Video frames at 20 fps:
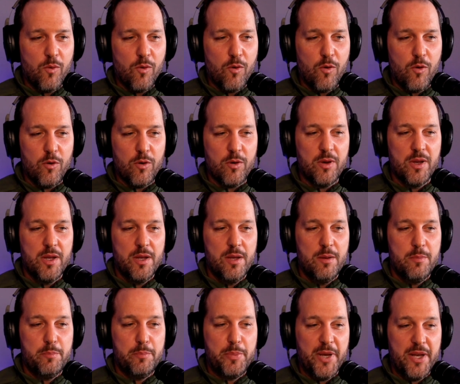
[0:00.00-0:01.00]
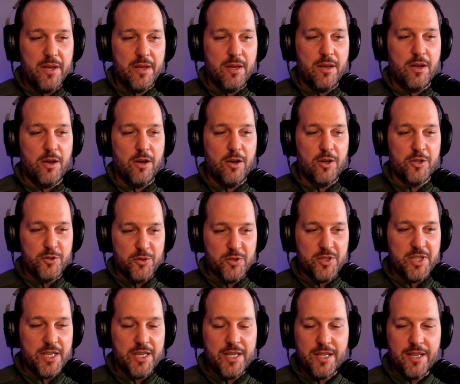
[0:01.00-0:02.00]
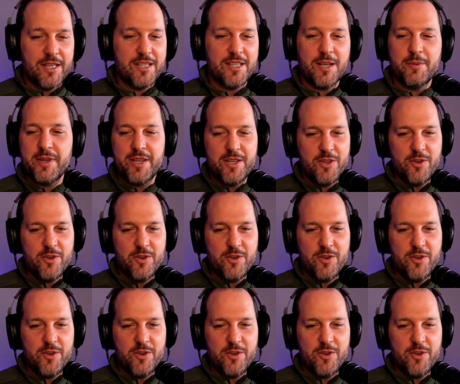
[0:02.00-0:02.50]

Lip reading: or Poduty. I